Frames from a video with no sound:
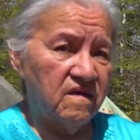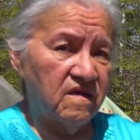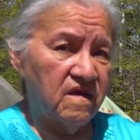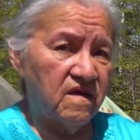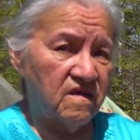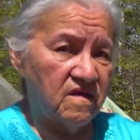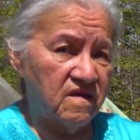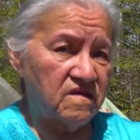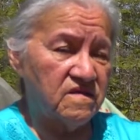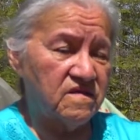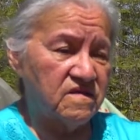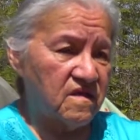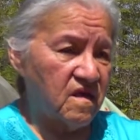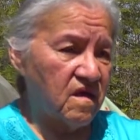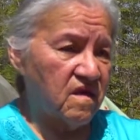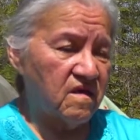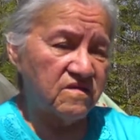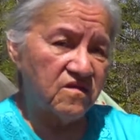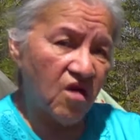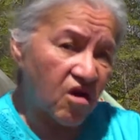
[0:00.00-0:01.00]
And it's
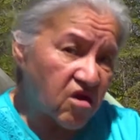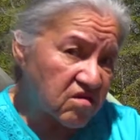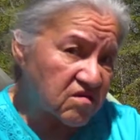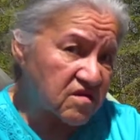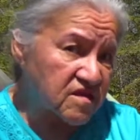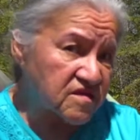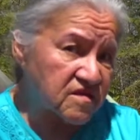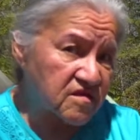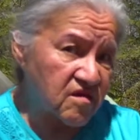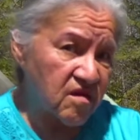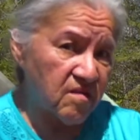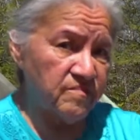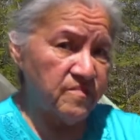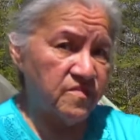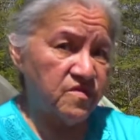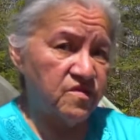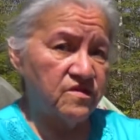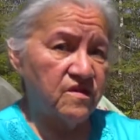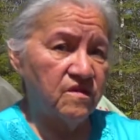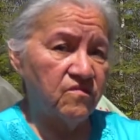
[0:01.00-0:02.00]
darkness
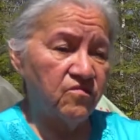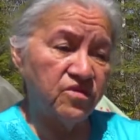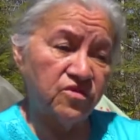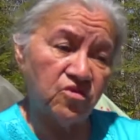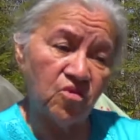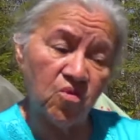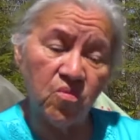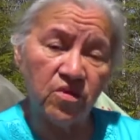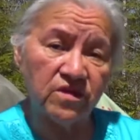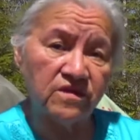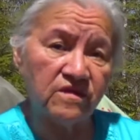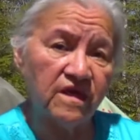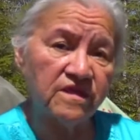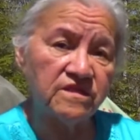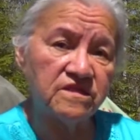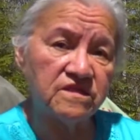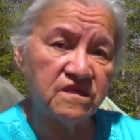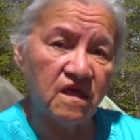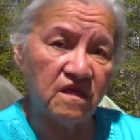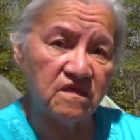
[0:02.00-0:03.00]
comes when no one
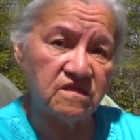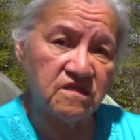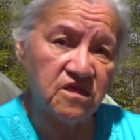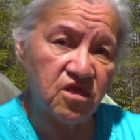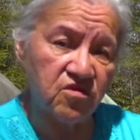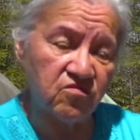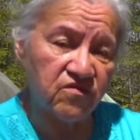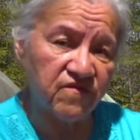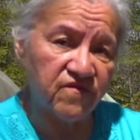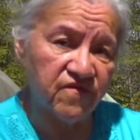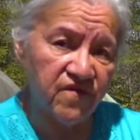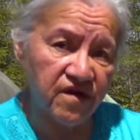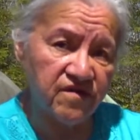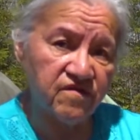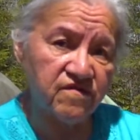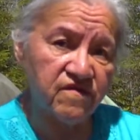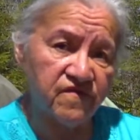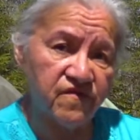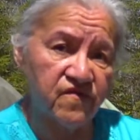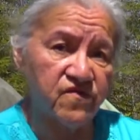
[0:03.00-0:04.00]
lights that sacred
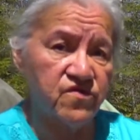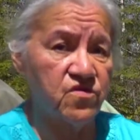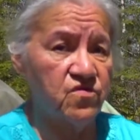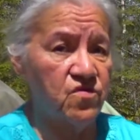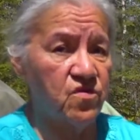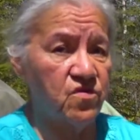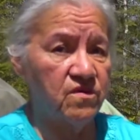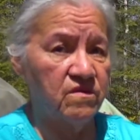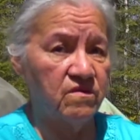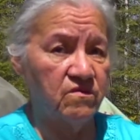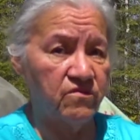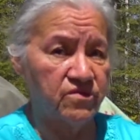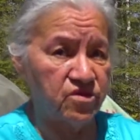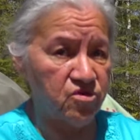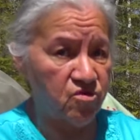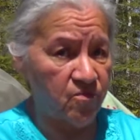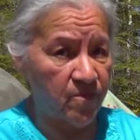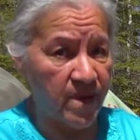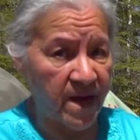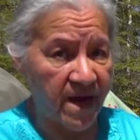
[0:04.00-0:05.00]
fire for you when
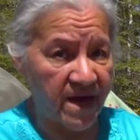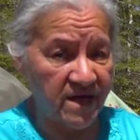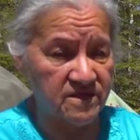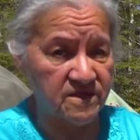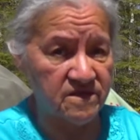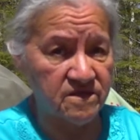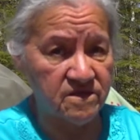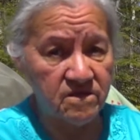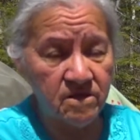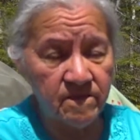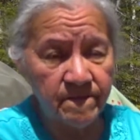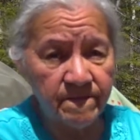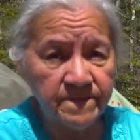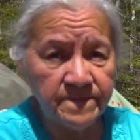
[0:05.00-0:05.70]
you pass.